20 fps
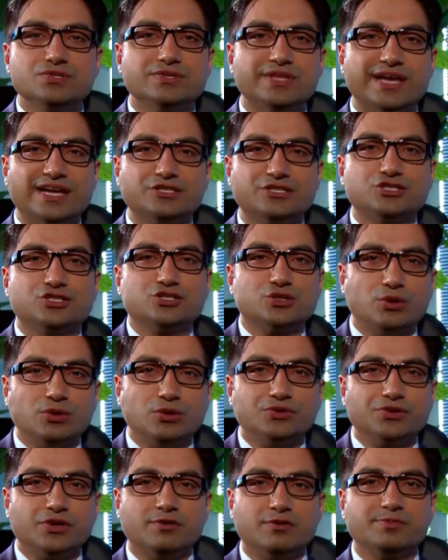to that
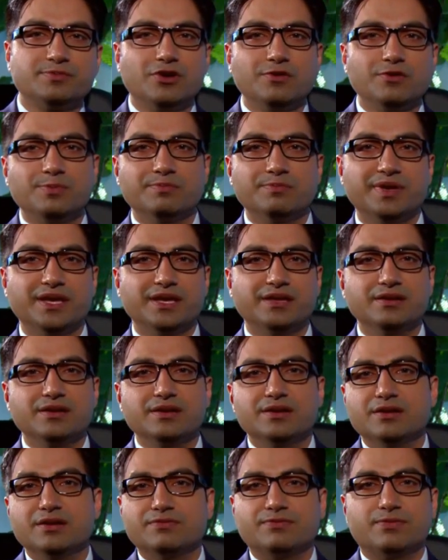jolt of dopamine
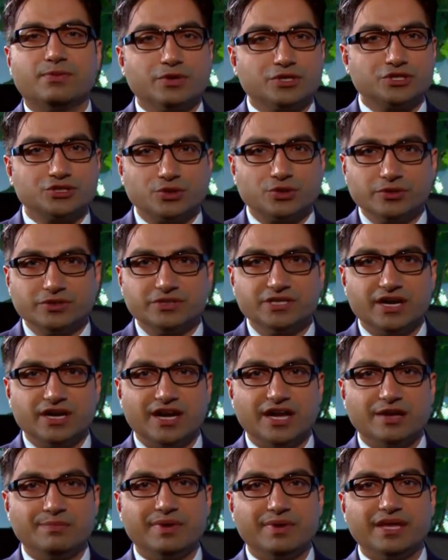for a short
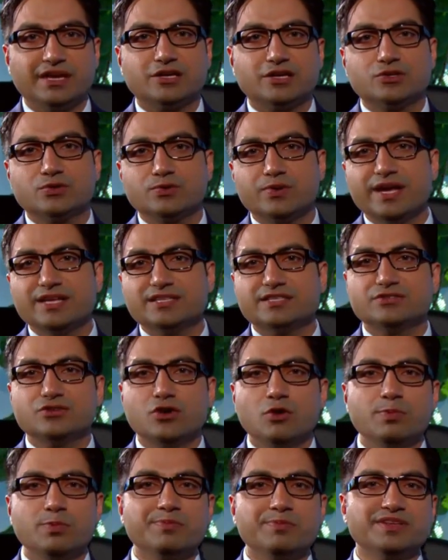time, and it creates a
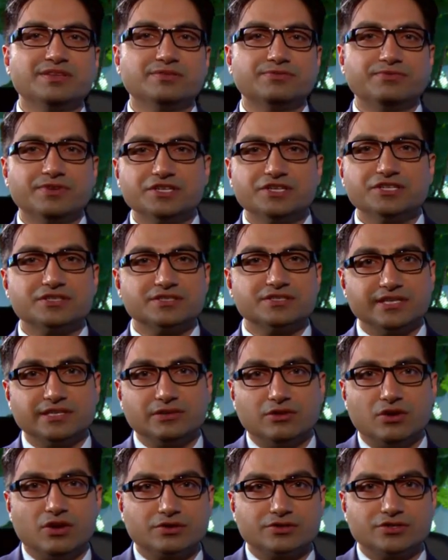dopamine deficiency
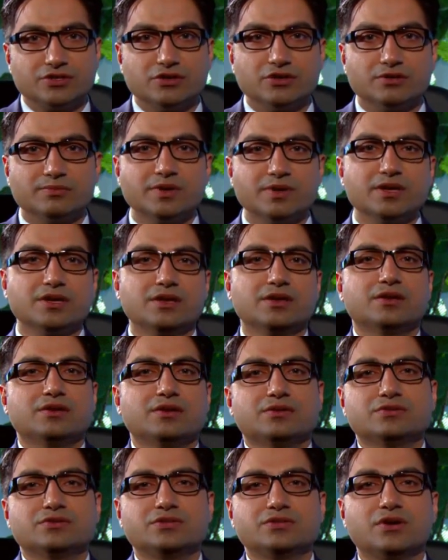long term.
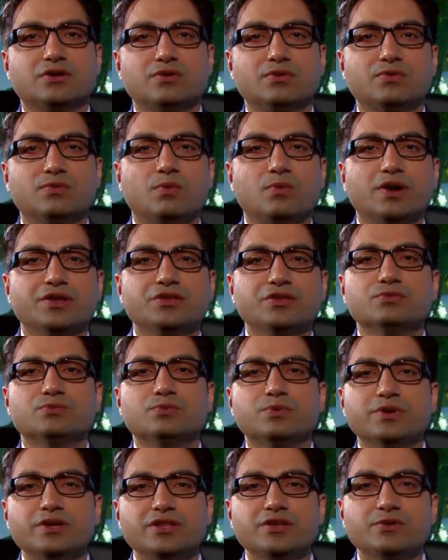So what you
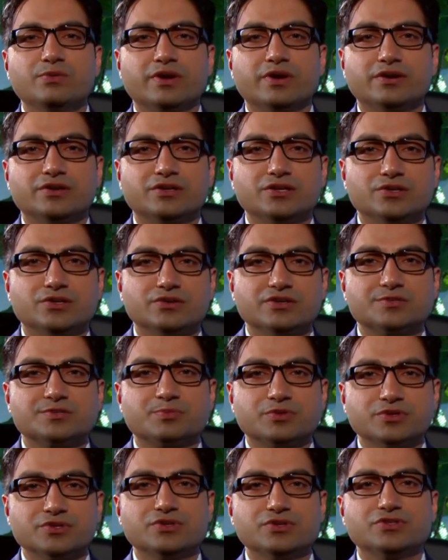really want to do is
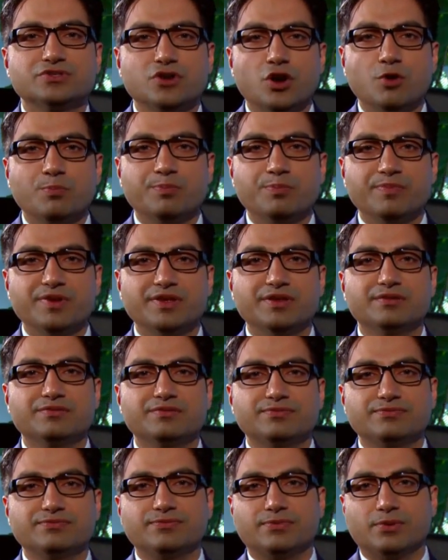produce dopamine
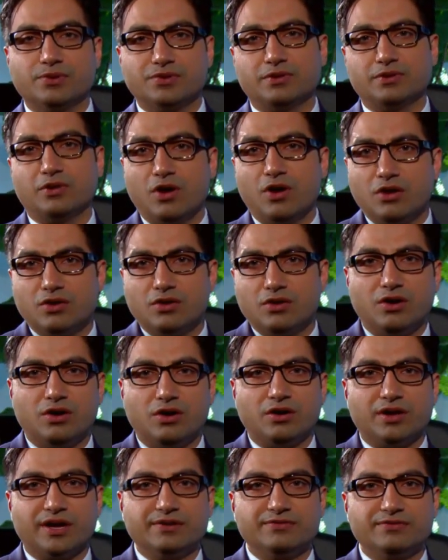for the long
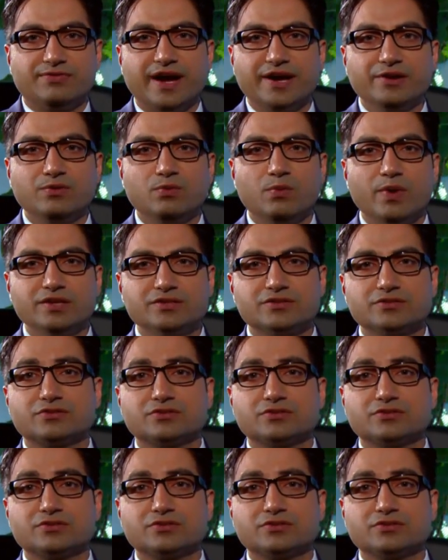haul and find ways to